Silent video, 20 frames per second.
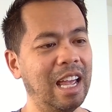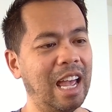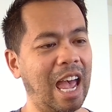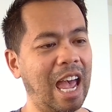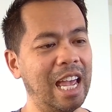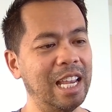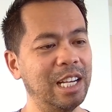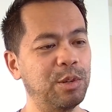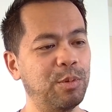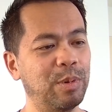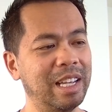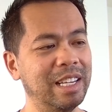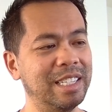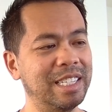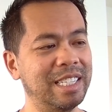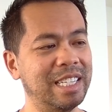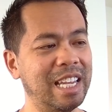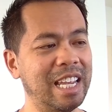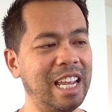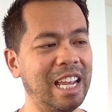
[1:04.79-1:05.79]
And we can
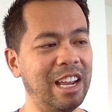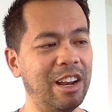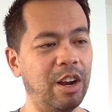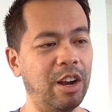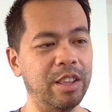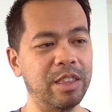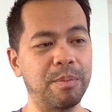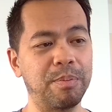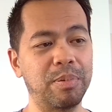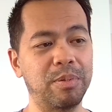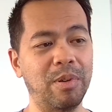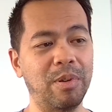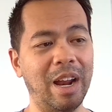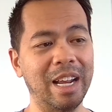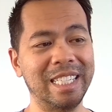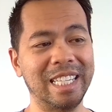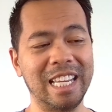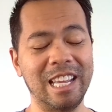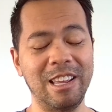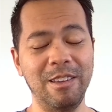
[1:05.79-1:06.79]
see here the
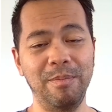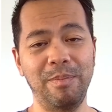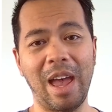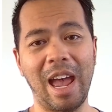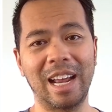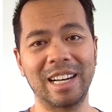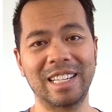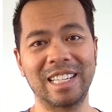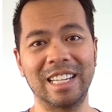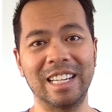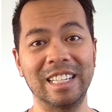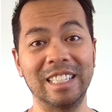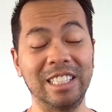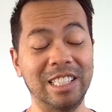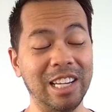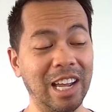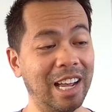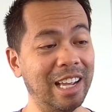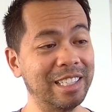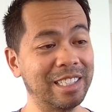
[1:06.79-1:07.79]
price impact
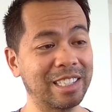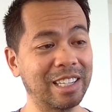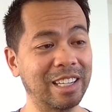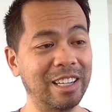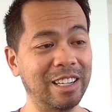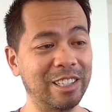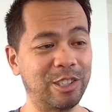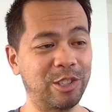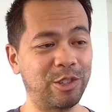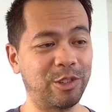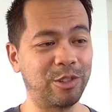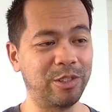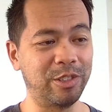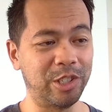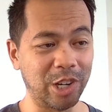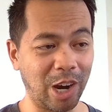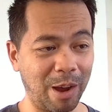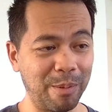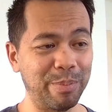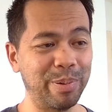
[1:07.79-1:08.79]
does
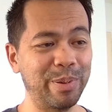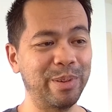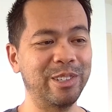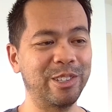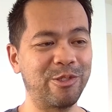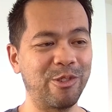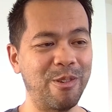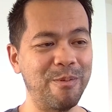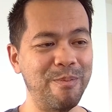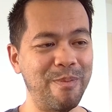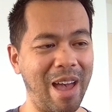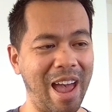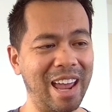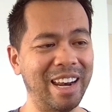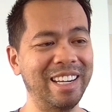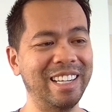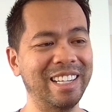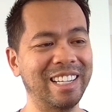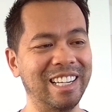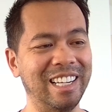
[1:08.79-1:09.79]
jump
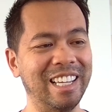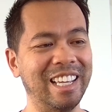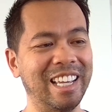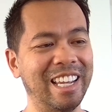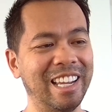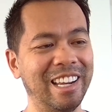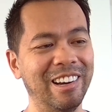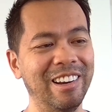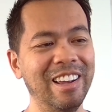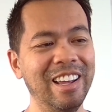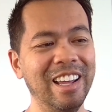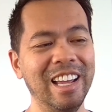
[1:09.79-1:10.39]
dramatically here